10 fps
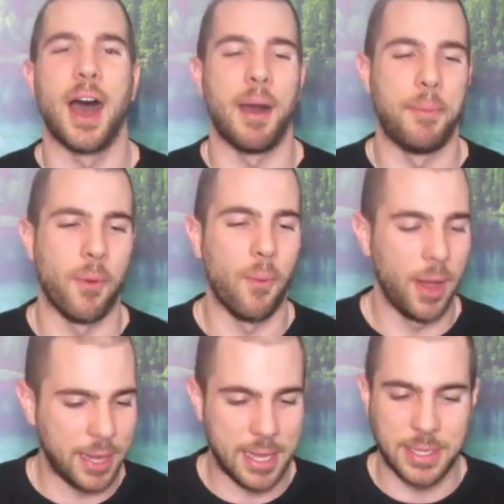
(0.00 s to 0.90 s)
Uh, but
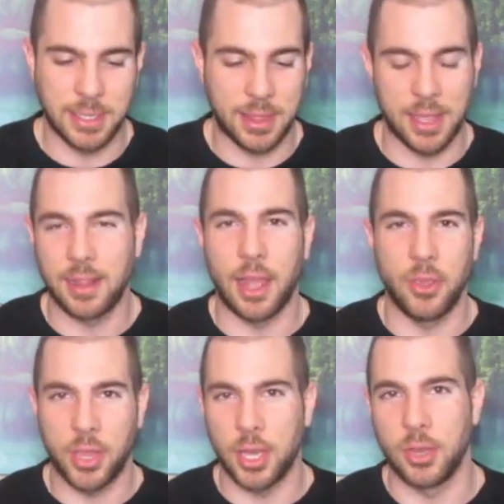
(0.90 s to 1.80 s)
one easy thing that
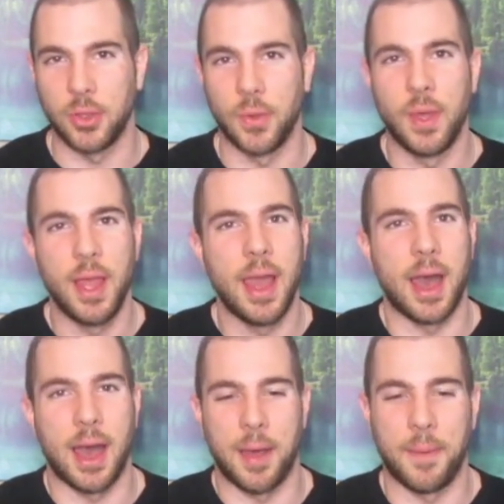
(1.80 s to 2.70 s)
you can do
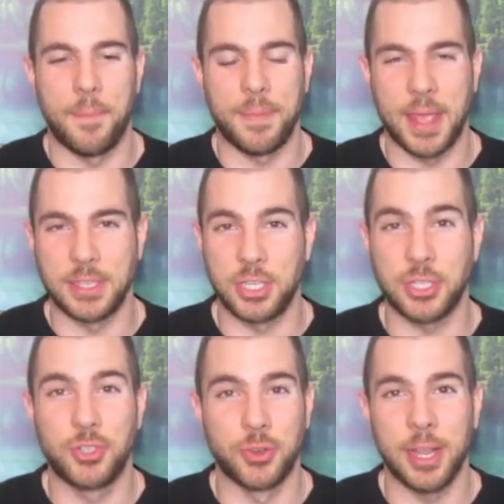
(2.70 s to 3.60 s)
uh, is
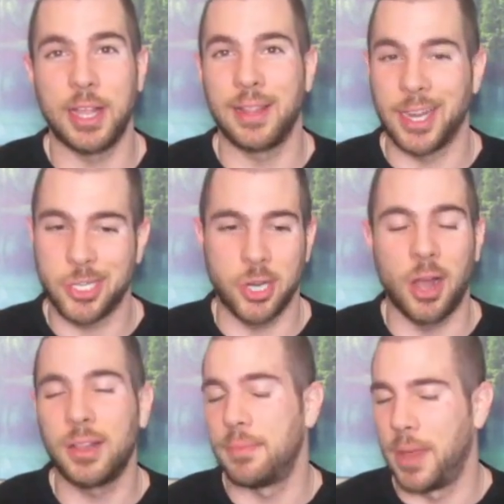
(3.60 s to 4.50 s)
just drink like
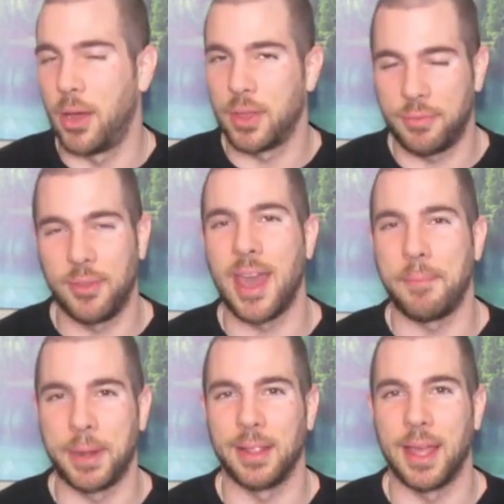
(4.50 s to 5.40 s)
chocolate milk if you
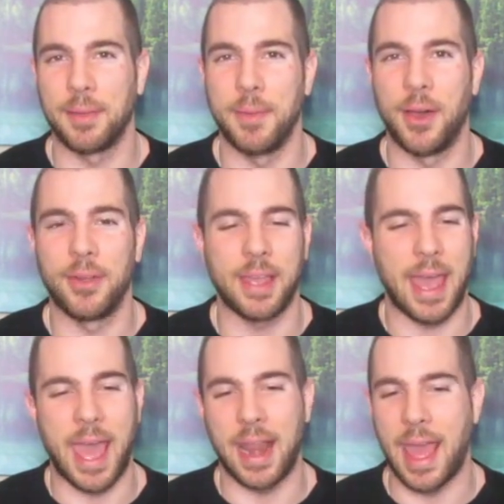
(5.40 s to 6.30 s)
happen to like milk
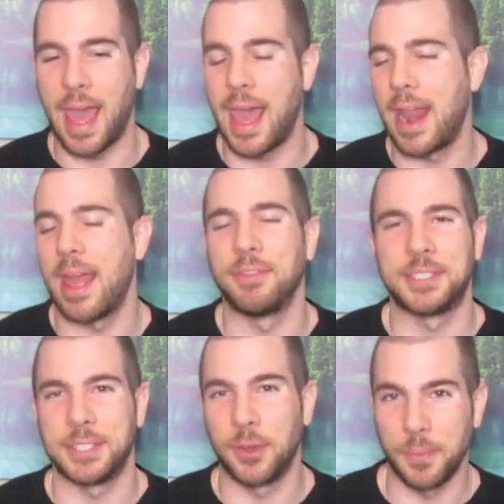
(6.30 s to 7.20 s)
at, at every
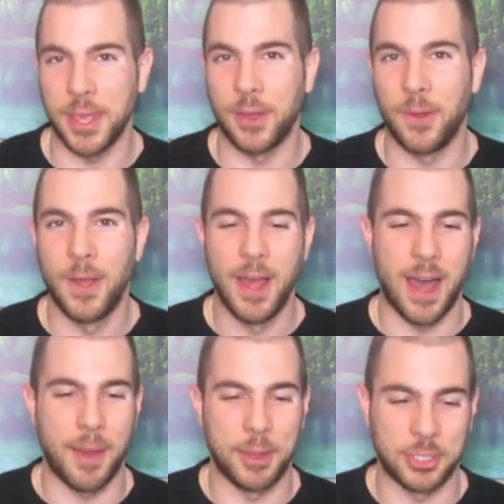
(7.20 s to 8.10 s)
single meal
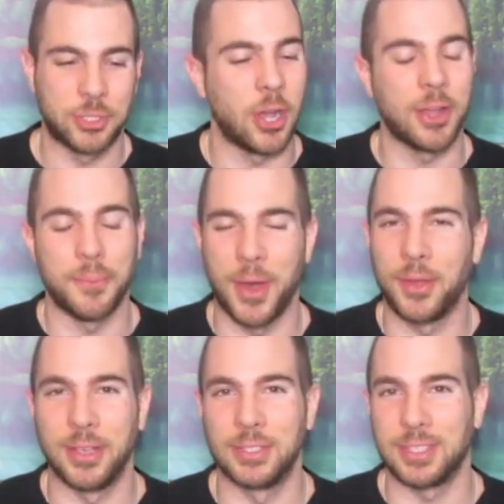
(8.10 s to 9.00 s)
uh, because chocolate
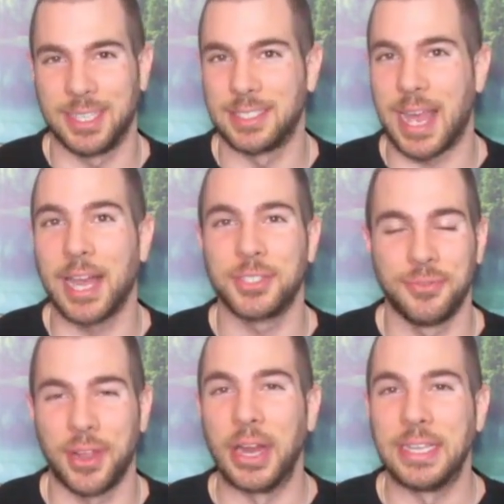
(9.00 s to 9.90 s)
milk is, is actually
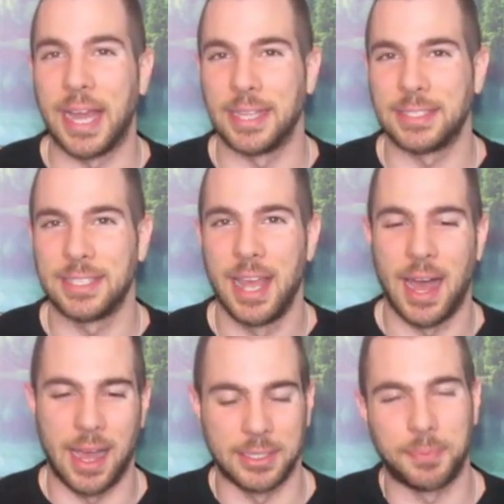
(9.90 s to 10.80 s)
very dense
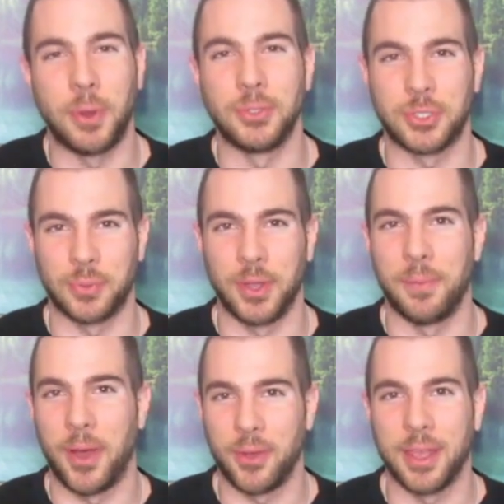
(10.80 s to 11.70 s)
uh, as opposed to real
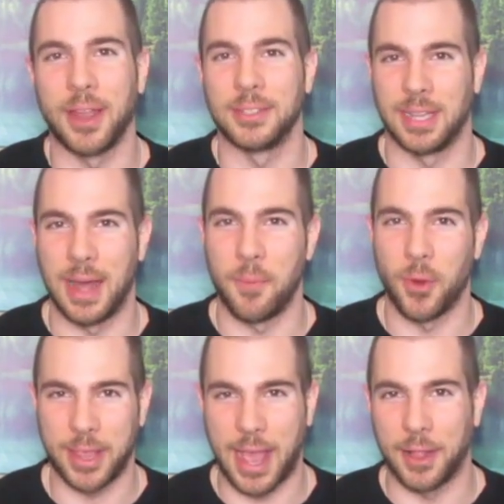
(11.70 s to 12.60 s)
milk. It carries a lot
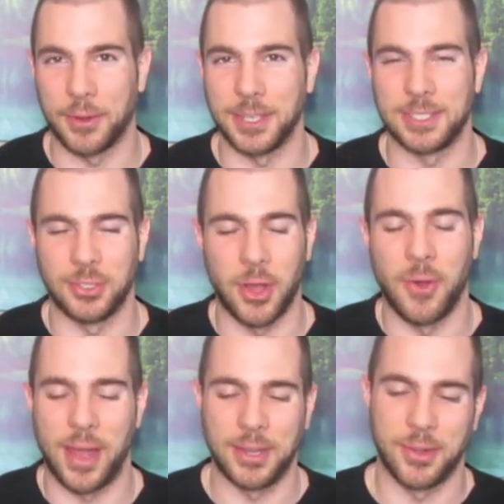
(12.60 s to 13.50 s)
more calories.
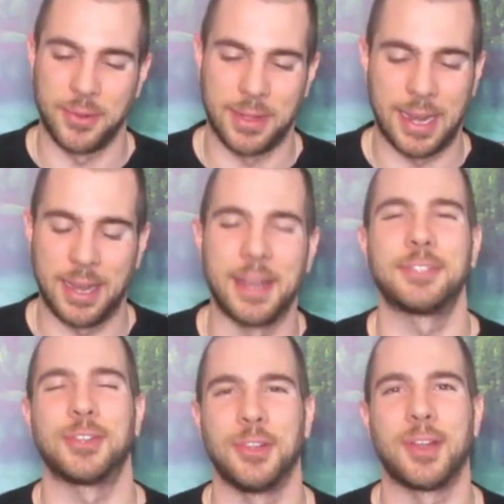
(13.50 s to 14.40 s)
No, I don't. I didn't
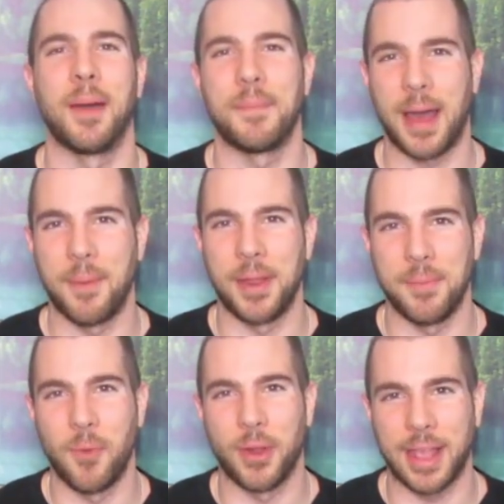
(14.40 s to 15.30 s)
necessarily look up how many
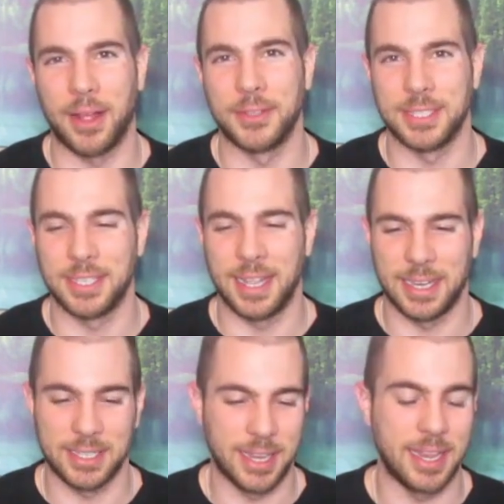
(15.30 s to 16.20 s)
more calories it,
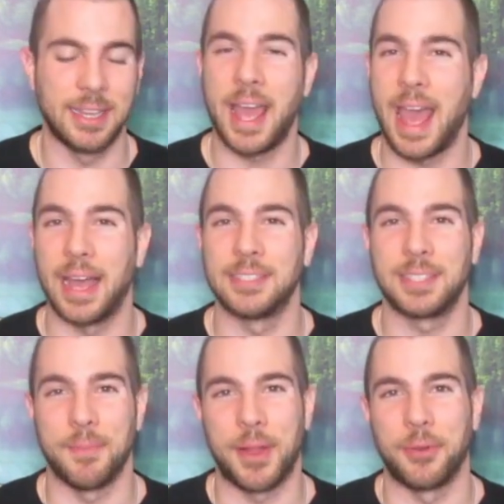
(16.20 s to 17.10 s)
it, it has
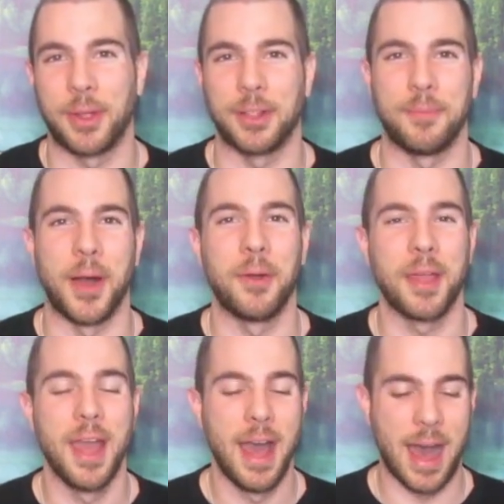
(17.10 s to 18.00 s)
compared to regular
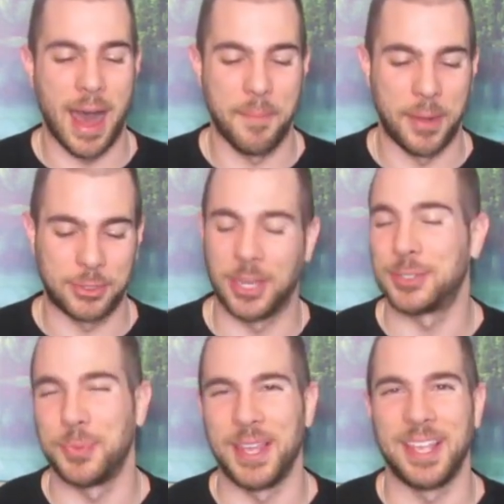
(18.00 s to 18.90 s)
milk. Uh, but
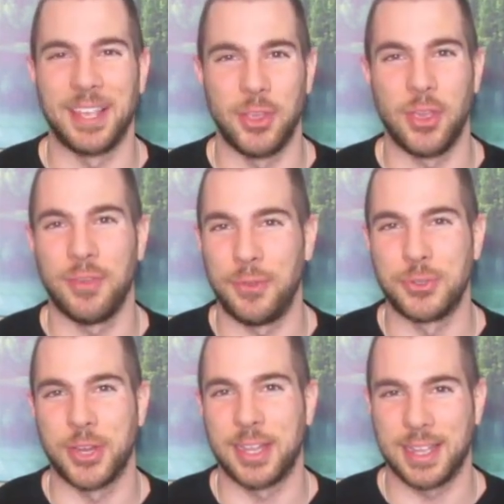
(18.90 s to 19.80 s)
trust me, you, if you
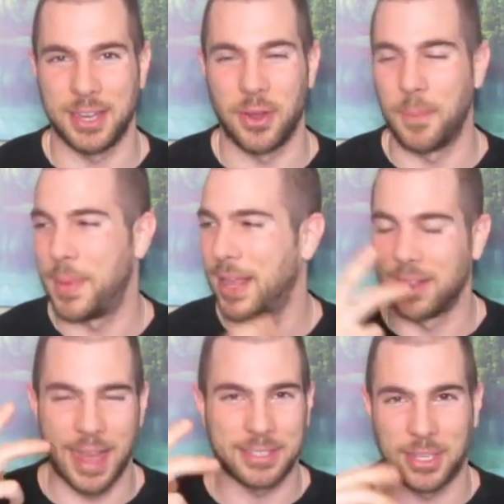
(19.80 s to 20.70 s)
drink you know a big
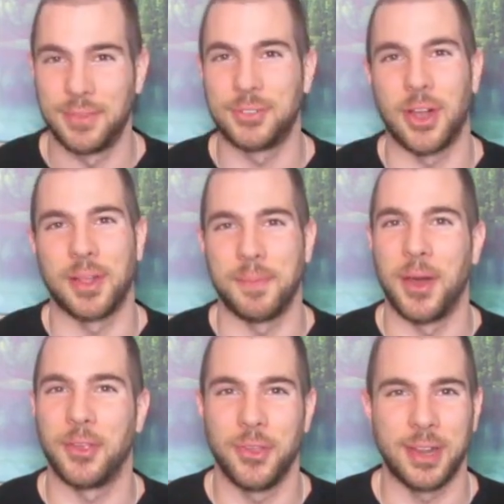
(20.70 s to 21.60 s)
glass of chocolate
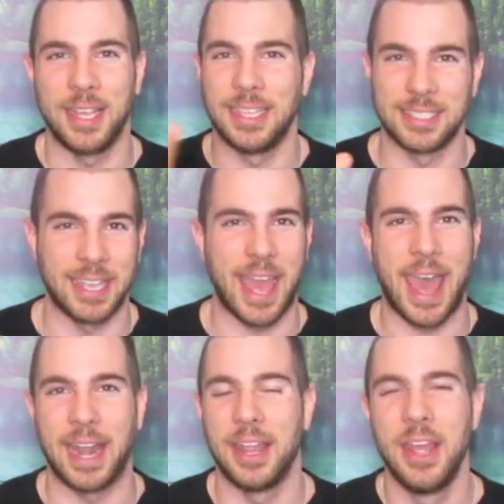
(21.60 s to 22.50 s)
milk, you could easily
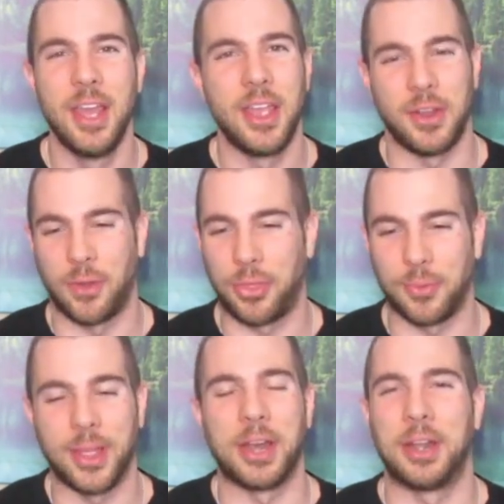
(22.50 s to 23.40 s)
add you know
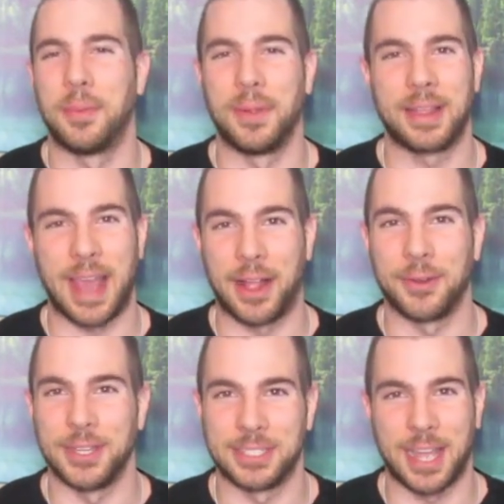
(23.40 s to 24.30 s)
300
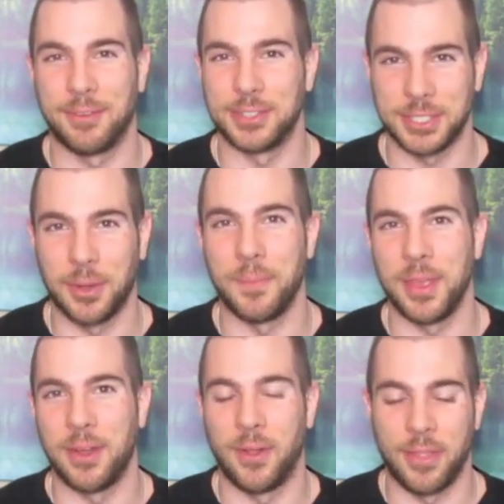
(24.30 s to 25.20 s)
calories to every single
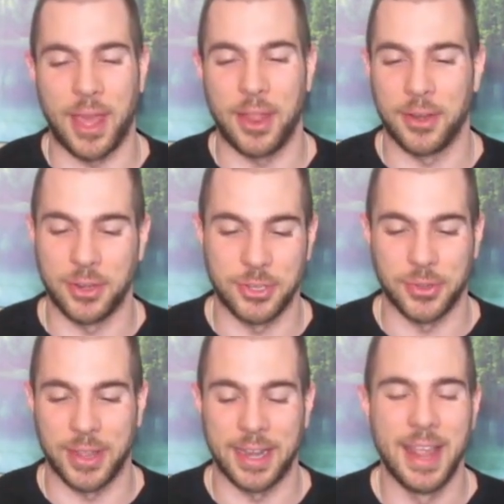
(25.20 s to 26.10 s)
meal that you're
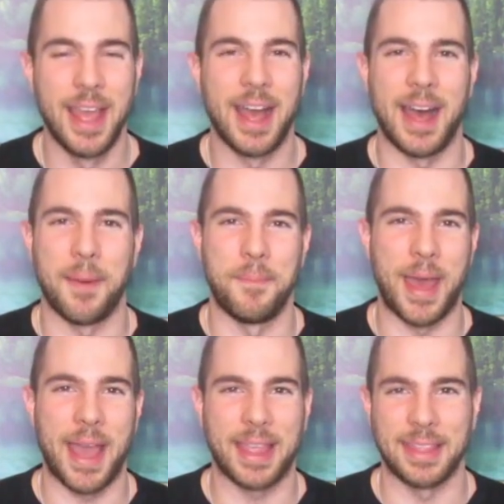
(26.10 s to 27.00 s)
doing. Uh,
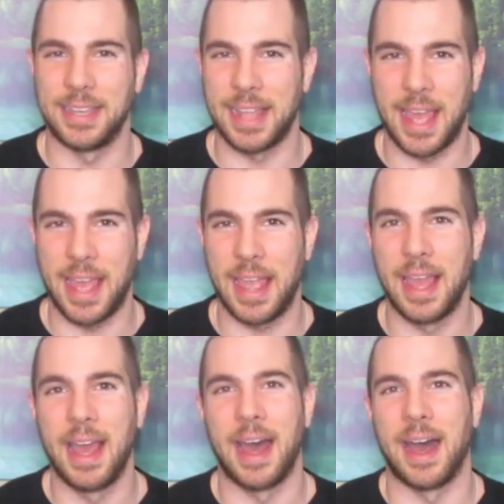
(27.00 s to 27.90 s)
back in the
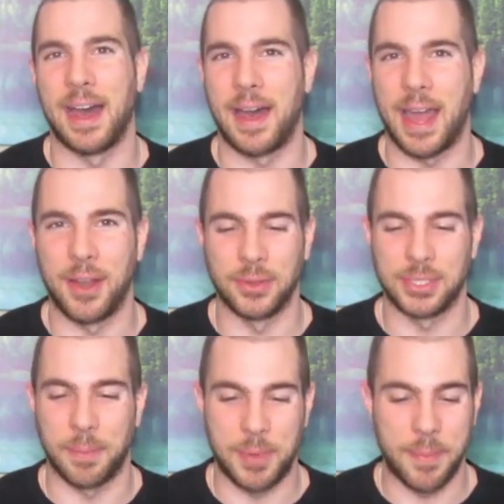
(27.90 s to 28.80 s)
day, uh, I know
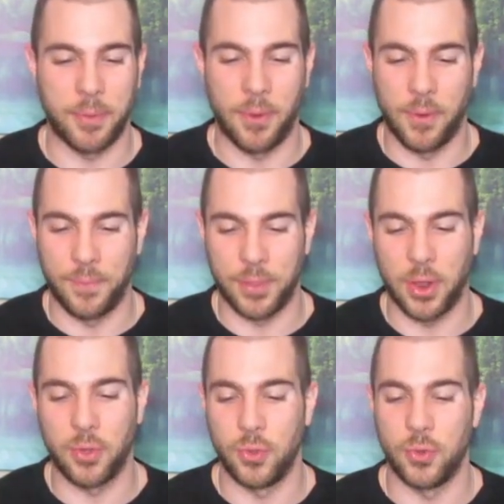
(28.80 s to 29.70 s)
some people you
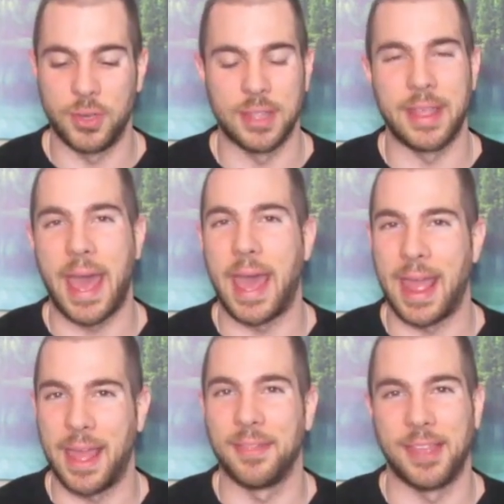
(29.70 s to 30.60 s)
know who did
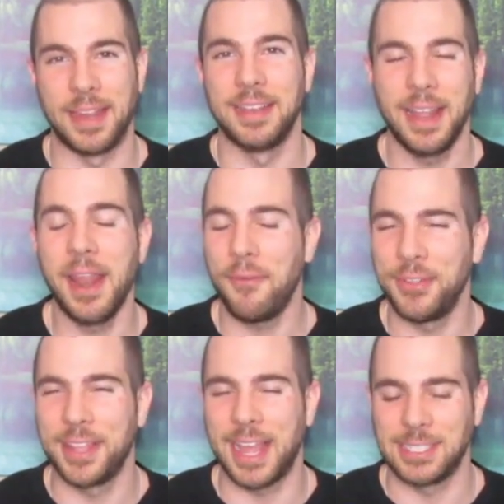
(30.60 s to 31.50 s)
that, and they they
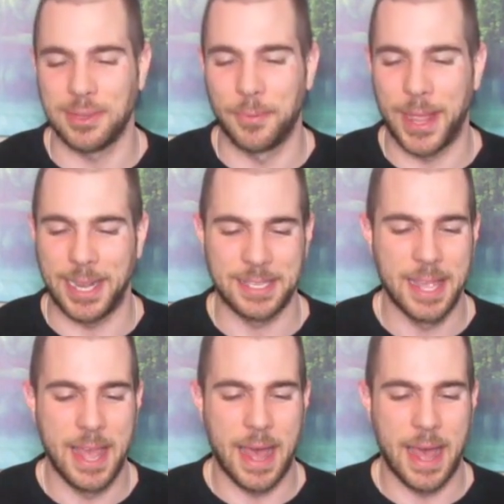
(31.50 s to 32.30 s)
definitely gained some weight.